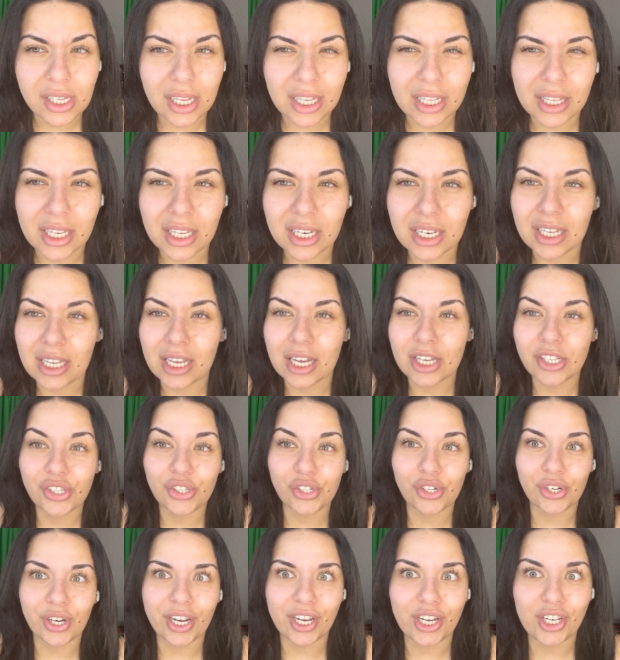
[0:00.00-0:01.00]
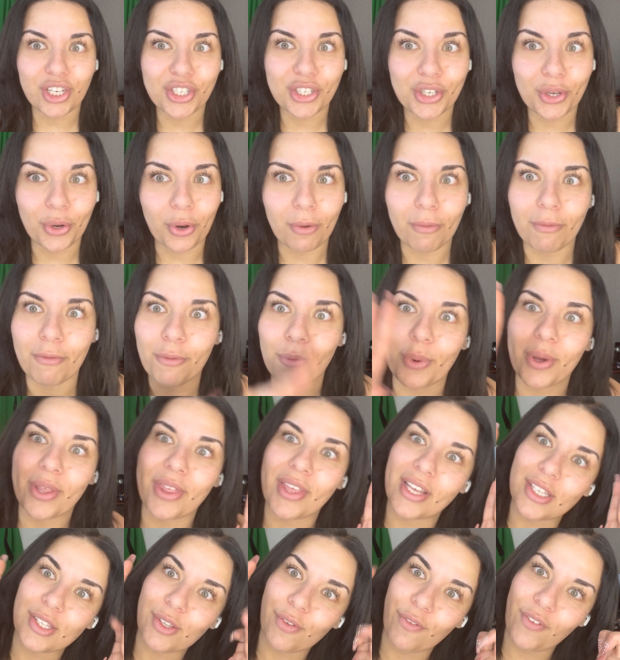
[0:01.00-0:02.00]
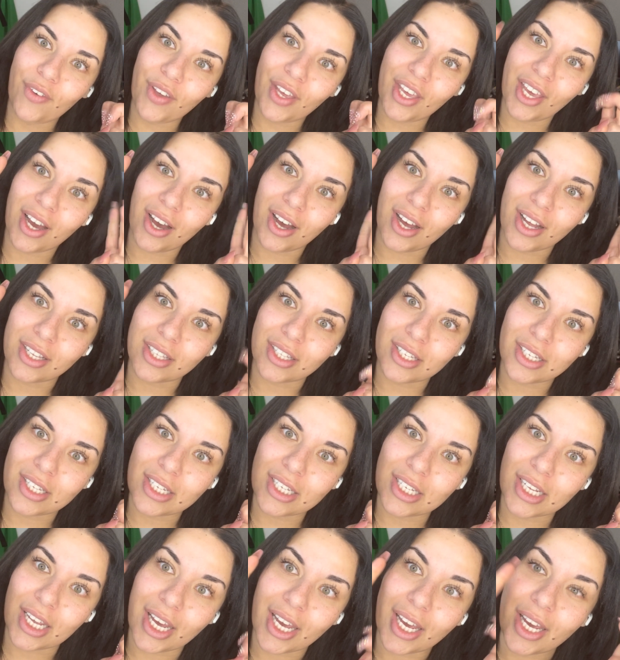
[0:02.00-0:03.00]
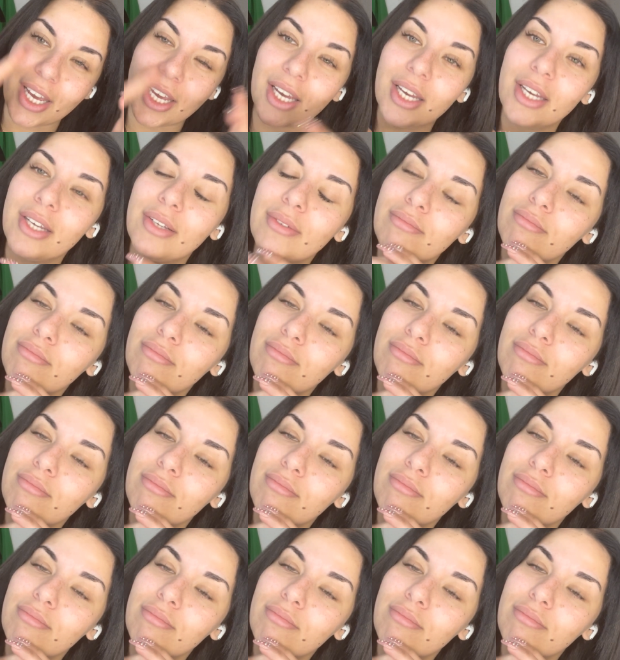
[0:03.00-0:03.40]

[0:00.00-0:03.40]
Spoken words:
and then yesterday he showed up with his fiance.